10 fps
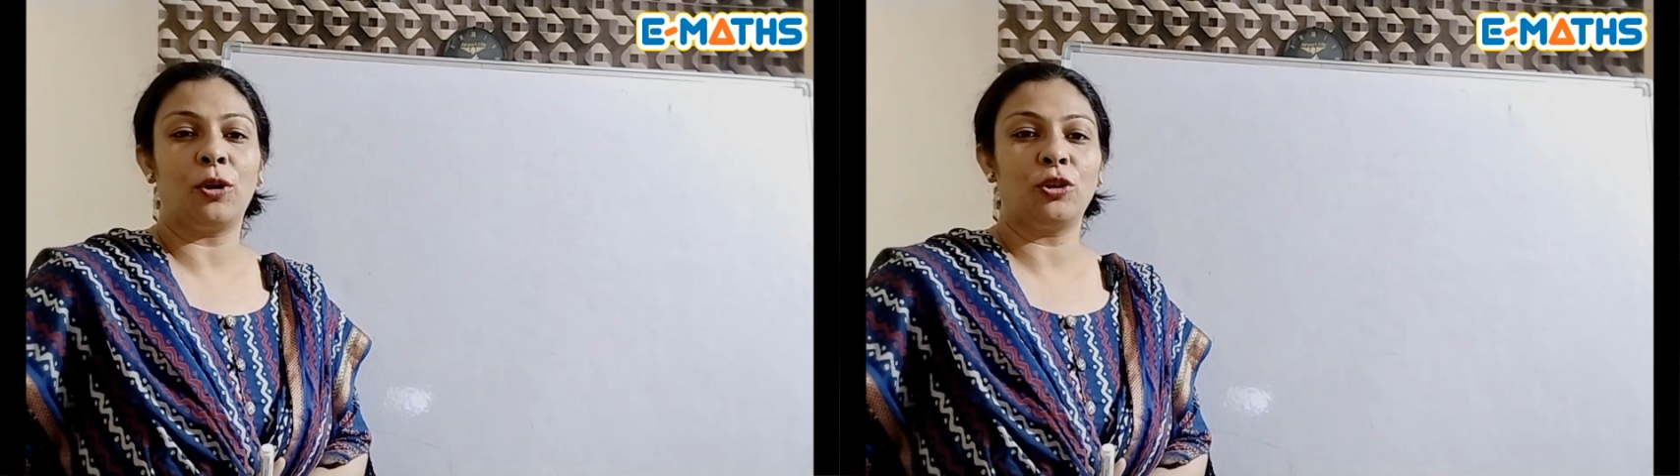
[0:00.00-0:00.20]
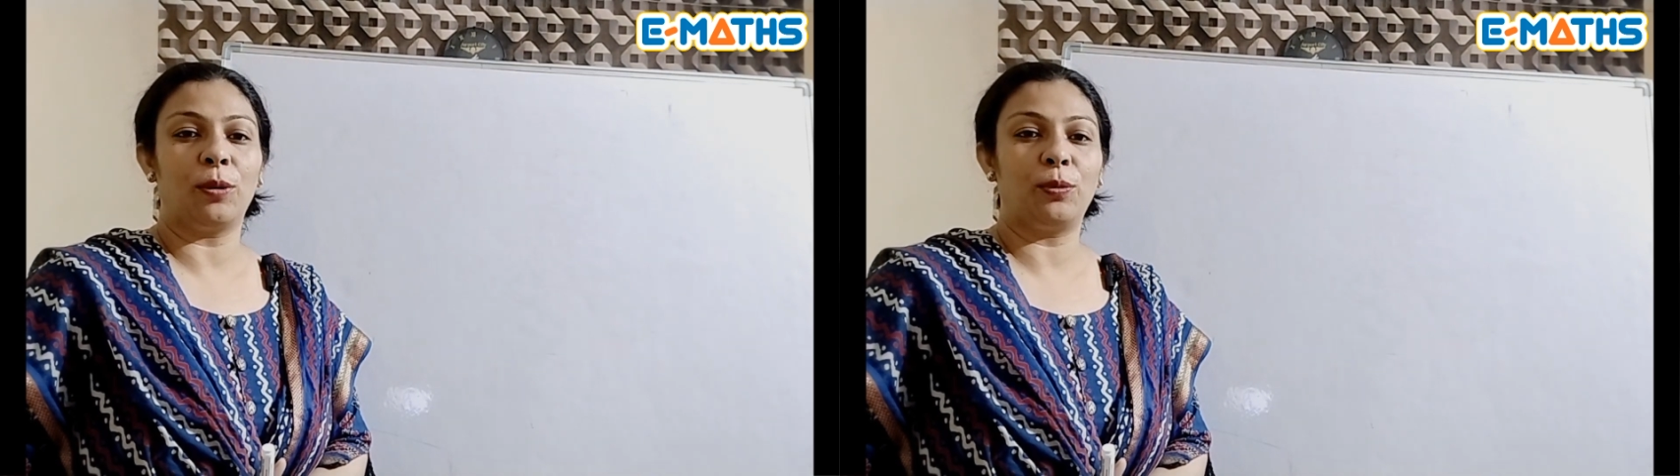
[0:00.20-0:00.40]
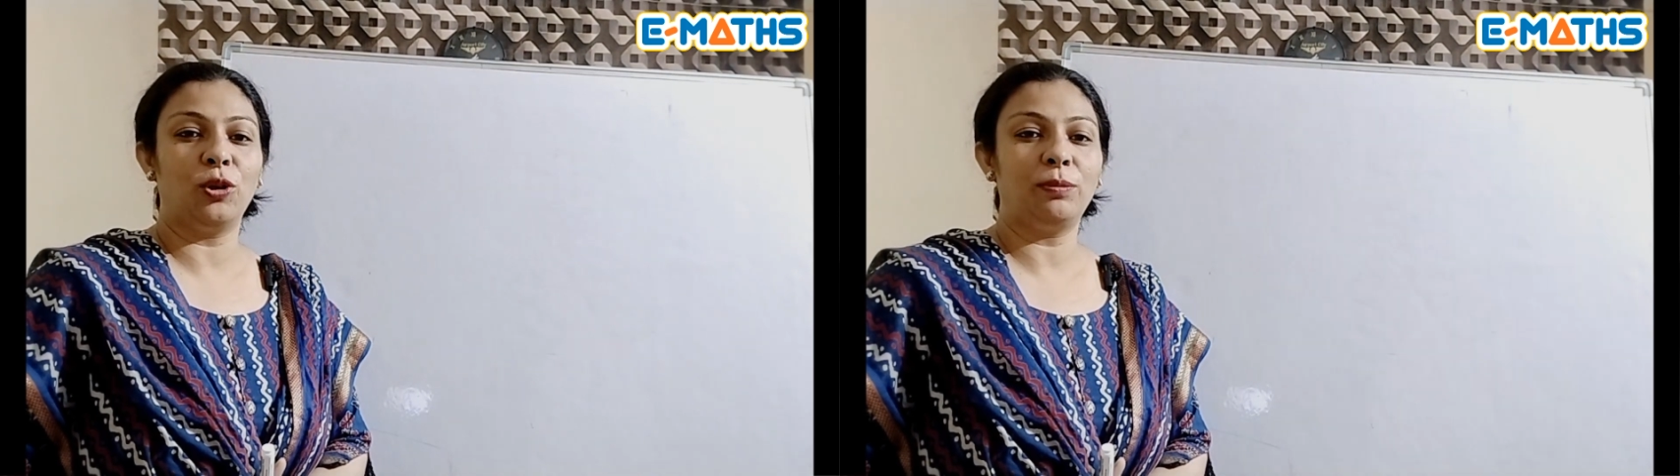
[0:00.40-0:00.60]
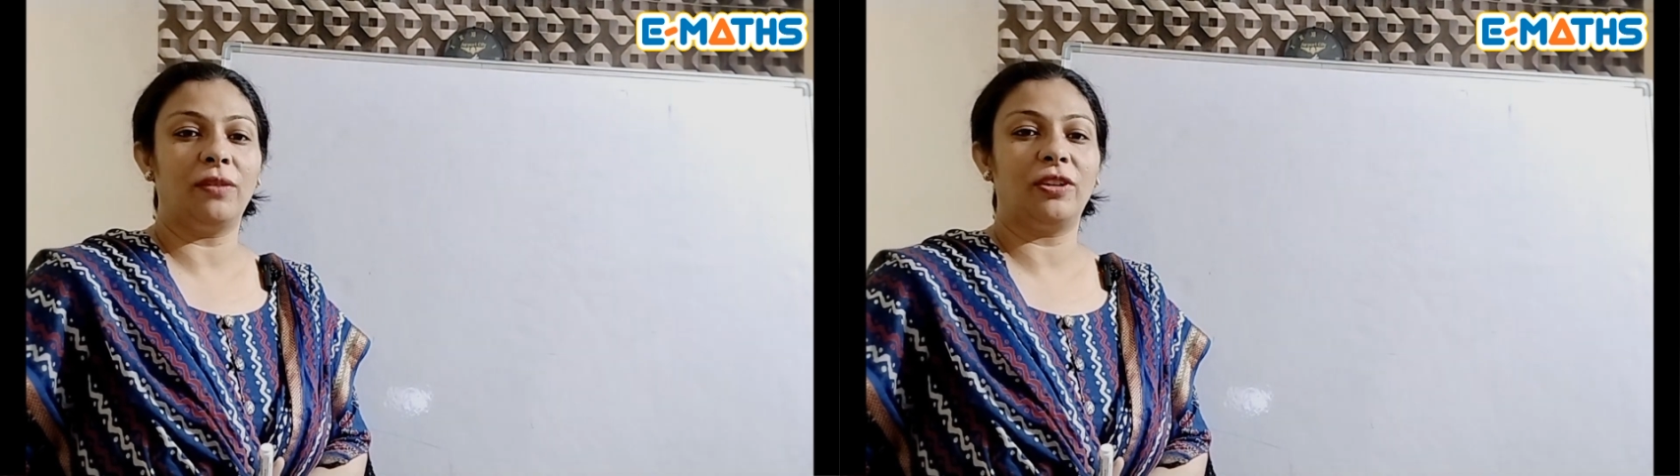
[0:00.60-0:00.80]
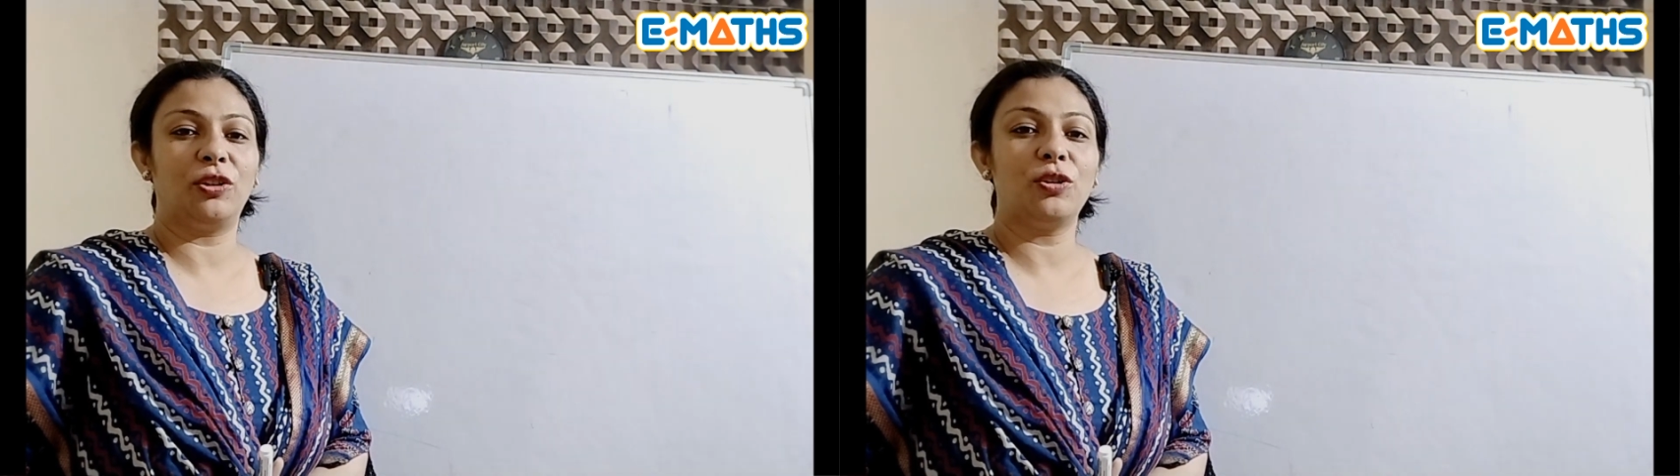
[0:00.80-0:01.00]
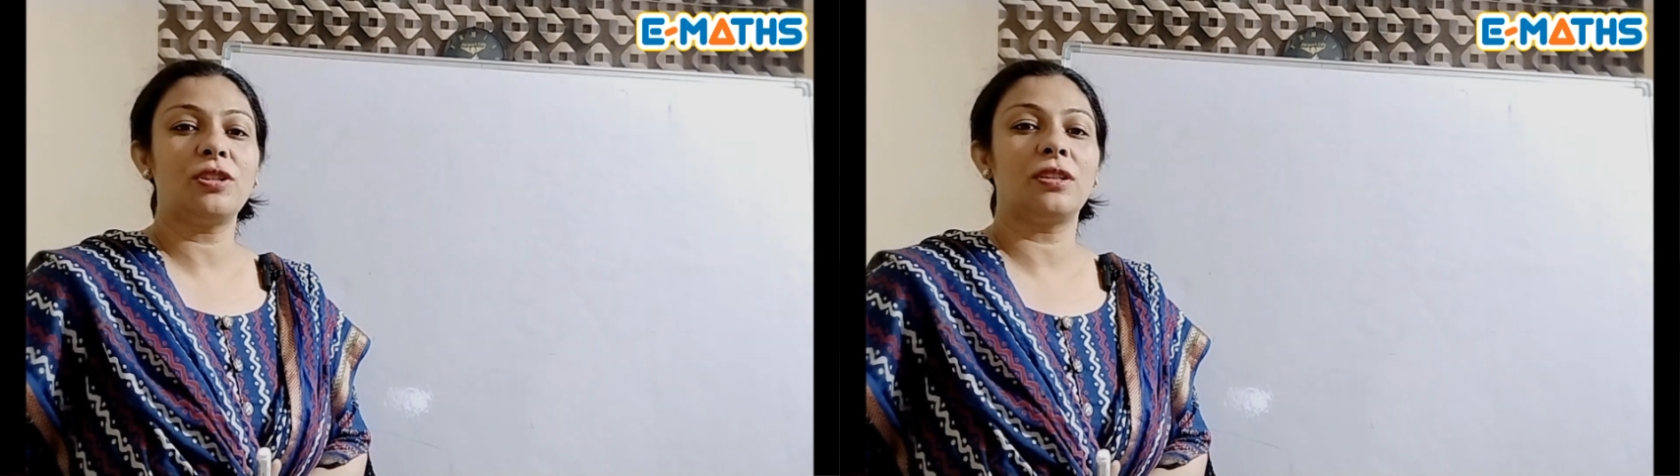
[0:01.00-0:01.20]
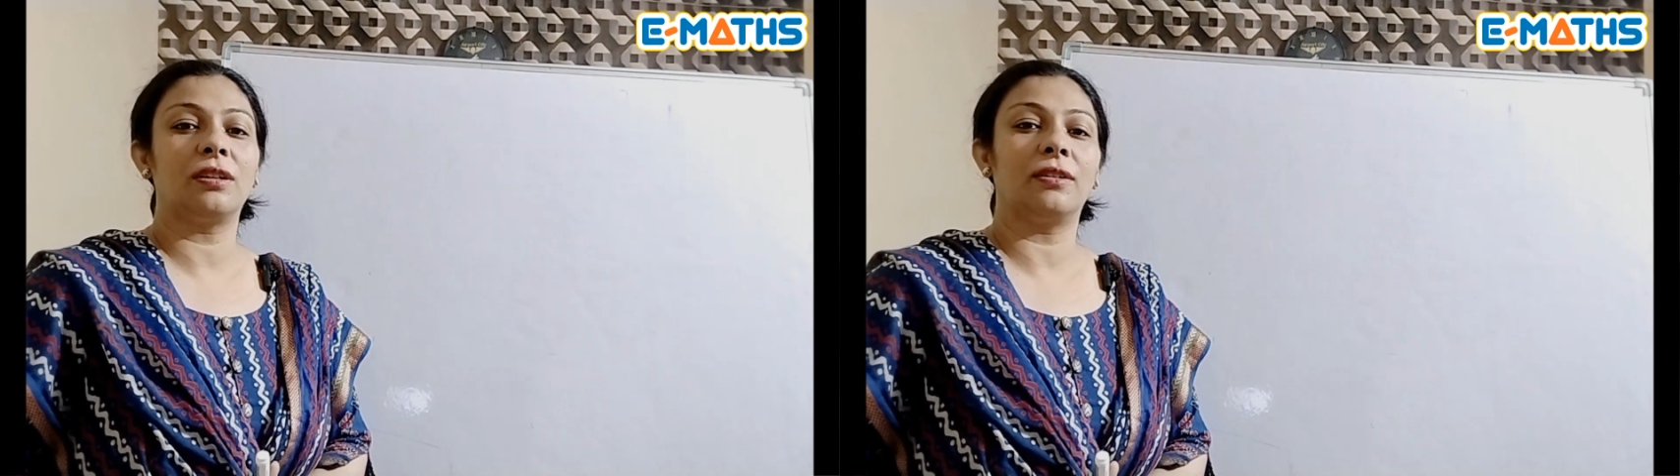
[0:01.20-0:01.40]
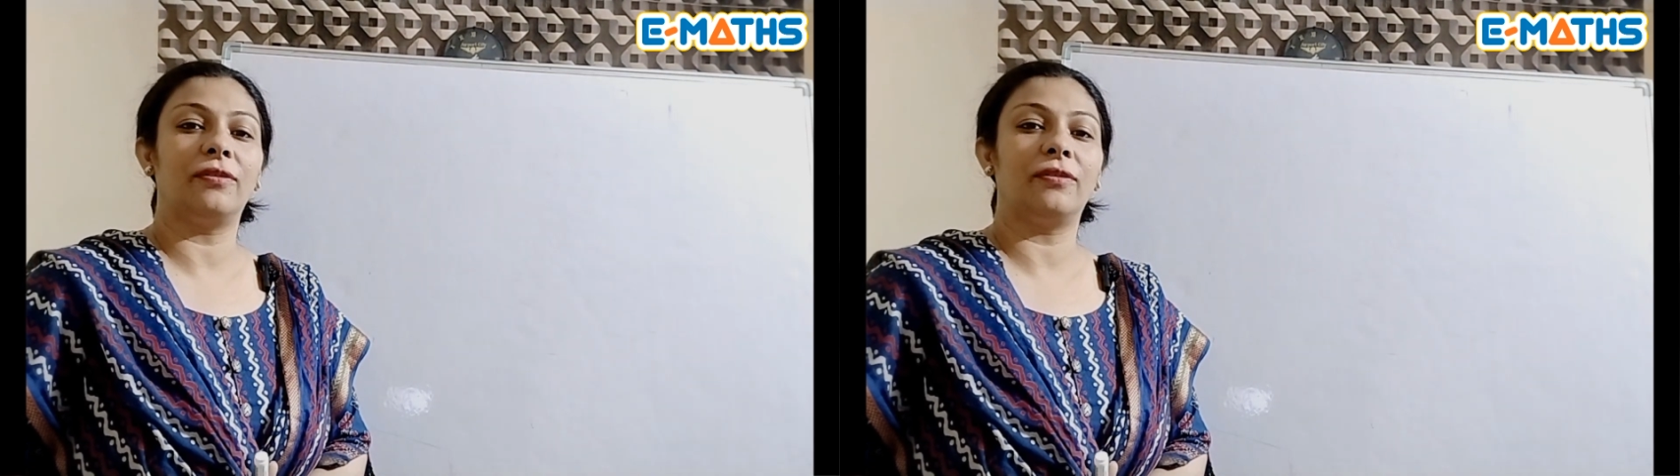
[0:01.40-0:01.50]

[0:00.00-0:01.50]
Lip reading: going to upload my videos